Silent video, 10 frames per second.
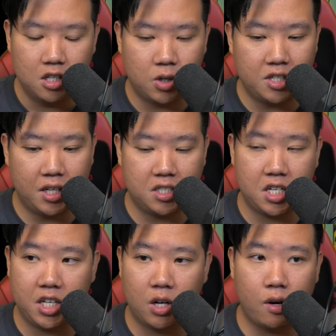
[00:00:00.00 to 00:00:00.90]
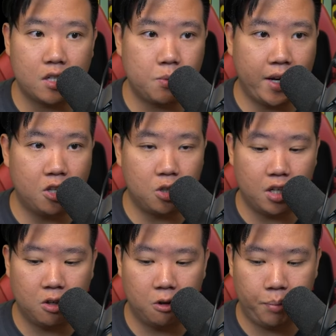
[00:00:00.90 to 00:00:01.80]
So as you can see here, as we get into the
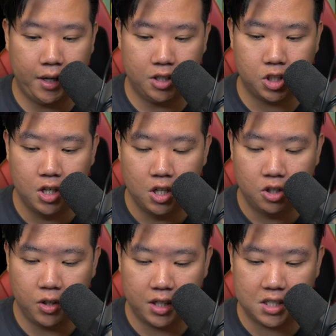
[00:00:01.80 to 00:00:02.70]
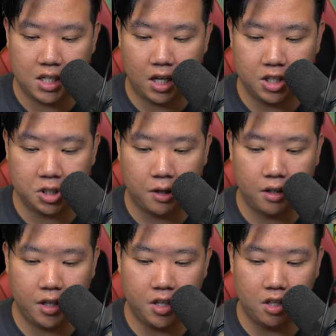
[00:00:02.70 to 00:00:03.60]
hero page, you're going to see
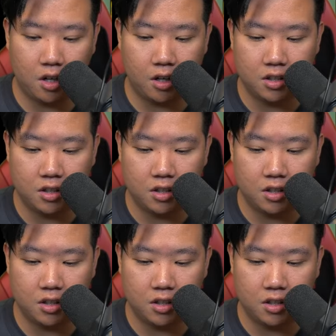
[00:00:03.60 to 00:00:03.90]
hunter in here.